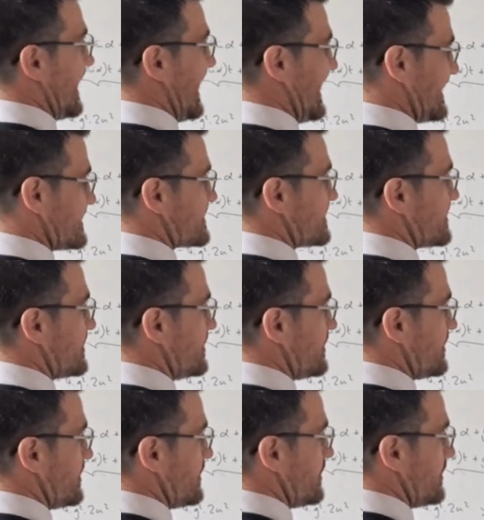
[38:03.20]
at
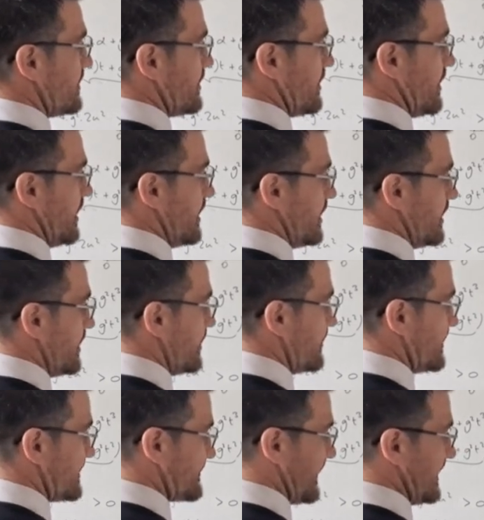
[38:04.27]

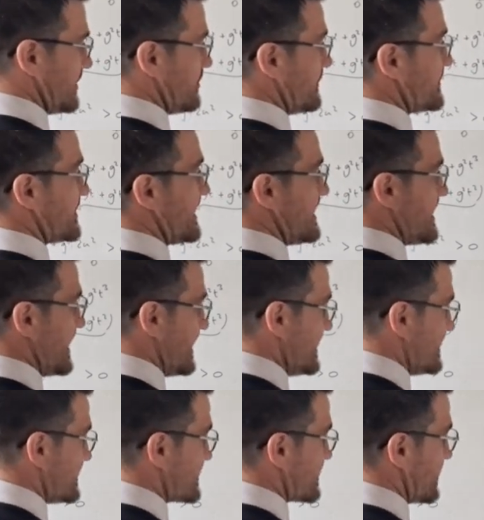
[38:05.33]
this value of t
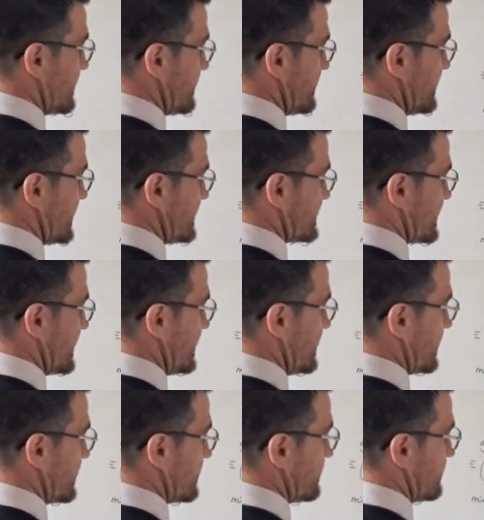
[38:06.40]
is this
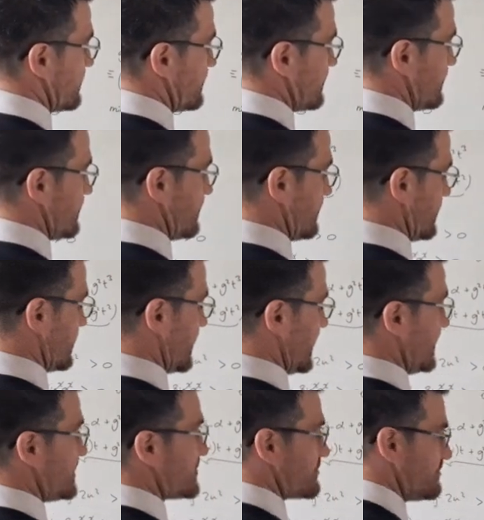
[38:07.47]
here.
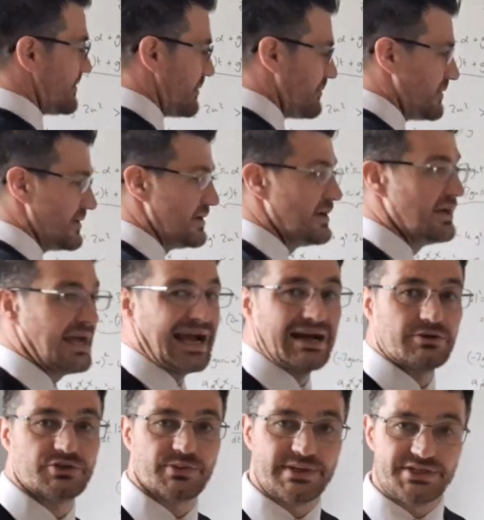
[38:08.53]
Okay, just remember how
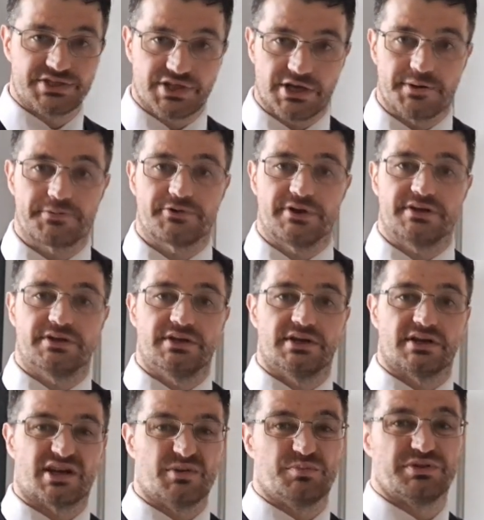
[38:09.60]
to interpret
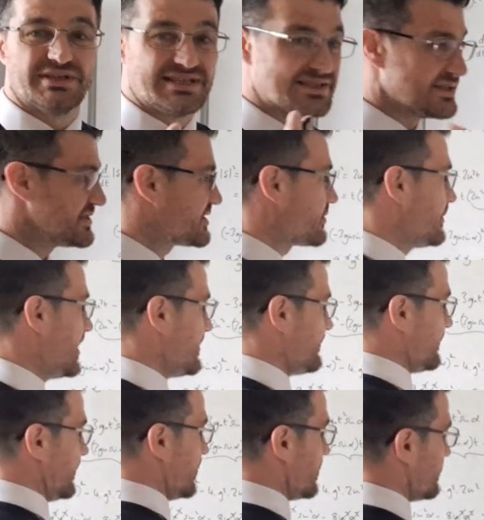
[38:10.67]
completed square
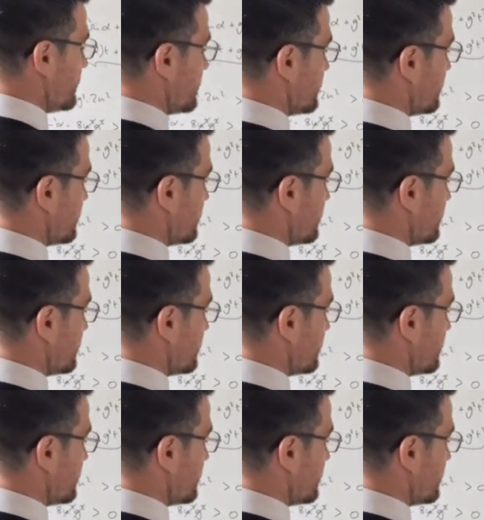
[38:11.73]
form.